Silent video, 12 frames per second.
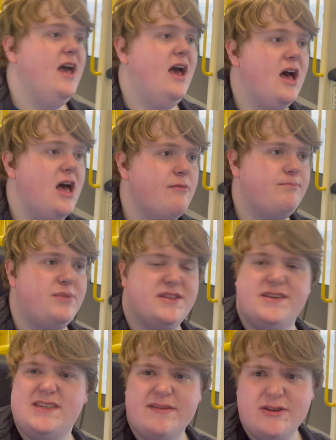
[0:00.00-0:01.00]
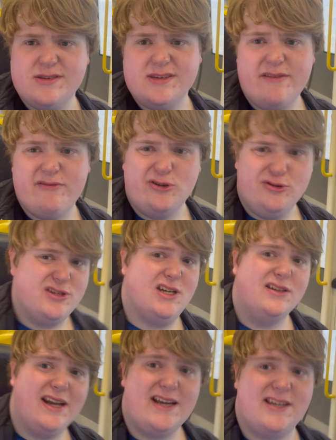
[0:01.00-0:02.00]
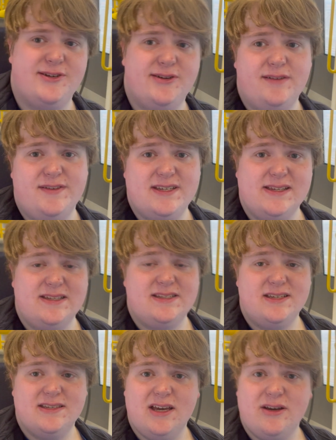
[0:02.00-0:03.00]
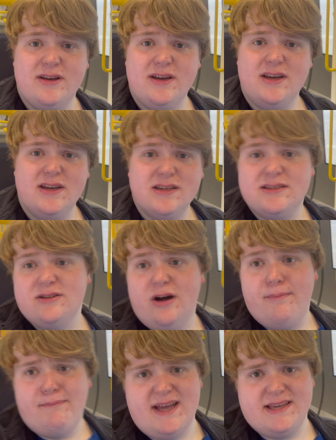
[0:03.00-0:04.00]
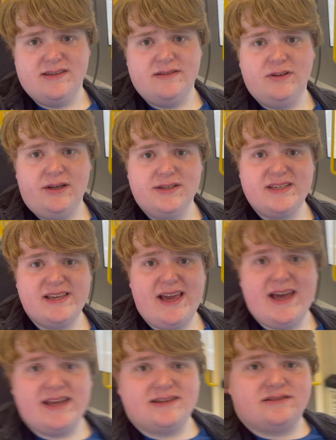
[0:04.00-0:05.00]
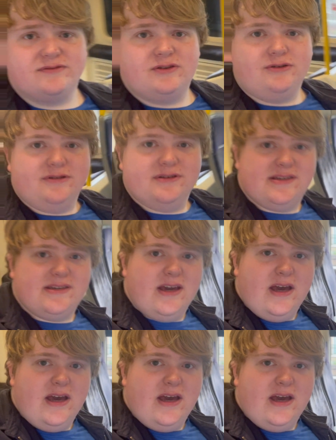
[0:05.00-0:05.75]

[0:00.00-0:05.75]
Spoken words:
but the 707 also lacks toilet facilities, so it's not a massive loss. And, of course,